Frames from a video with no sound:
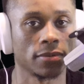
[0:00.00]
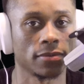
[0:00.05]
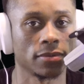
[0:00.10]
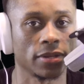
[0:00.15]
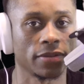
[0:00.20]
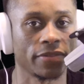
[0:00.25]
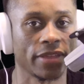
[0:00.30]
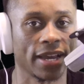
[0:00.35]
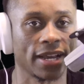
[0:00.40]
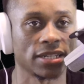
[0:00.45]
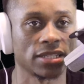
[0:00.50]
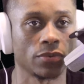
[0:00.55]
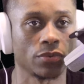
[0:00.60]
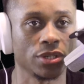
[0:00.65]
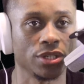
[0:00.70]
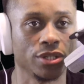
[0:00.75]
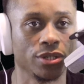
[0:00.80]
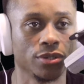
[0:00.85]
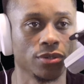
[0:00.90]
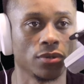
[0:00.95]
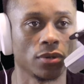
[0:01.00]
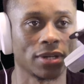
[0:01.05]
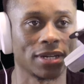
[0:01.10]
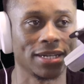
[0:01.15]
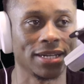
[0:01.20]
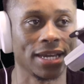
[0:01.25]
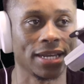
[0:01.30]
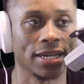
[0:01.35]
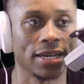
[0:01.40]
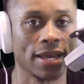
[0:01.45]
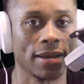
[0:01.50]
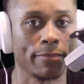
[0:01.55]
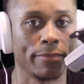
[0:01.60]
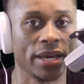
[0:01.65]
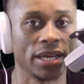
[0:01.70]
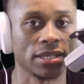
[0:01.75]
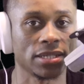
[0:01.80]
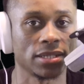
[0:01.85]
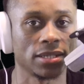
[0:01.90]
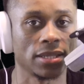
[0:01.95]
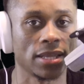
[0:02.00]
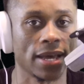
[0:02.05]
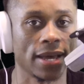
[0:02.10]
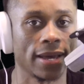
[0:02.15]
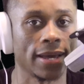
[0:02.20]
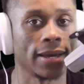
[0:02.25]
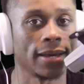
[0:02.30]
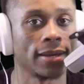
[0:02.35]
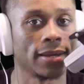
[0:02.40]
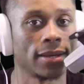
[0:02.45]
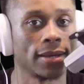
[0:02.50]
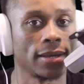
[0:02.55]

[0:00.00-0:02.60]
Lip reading: the things that we do on a day-to-day basis that,